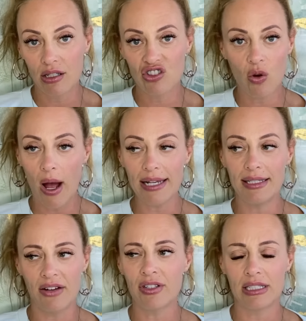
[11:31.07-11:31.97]
So I
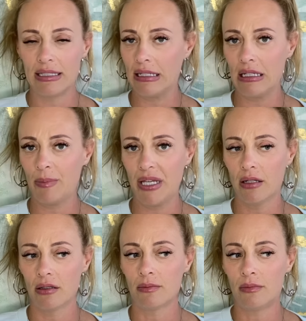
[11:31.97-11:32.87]
definitely see the
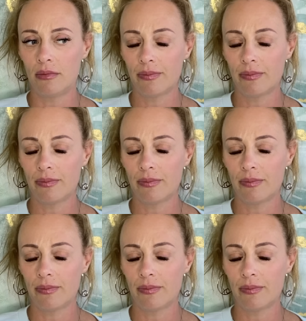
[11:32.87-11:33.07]
appeal